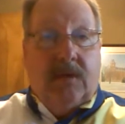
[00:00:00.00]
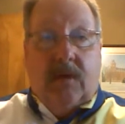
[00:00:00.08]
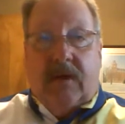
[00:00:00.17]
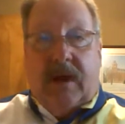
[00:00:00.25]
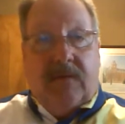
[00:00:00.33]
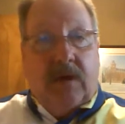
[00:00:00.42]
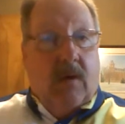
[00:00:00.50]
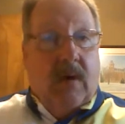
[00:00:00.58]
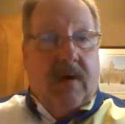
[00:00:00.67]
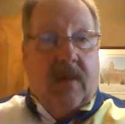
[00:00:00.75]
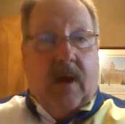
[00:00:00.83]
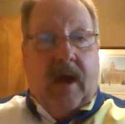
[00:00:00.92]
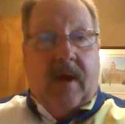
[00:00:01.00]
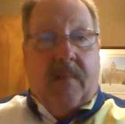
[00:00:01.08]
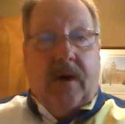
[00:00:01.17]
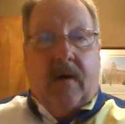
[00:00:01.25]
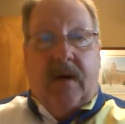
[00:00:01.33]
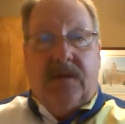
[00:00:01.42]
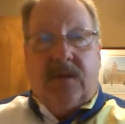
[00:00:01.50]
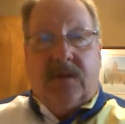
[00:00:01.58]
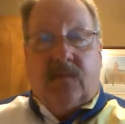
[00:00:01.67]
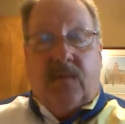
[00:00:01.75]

You don't have to go into the library. Just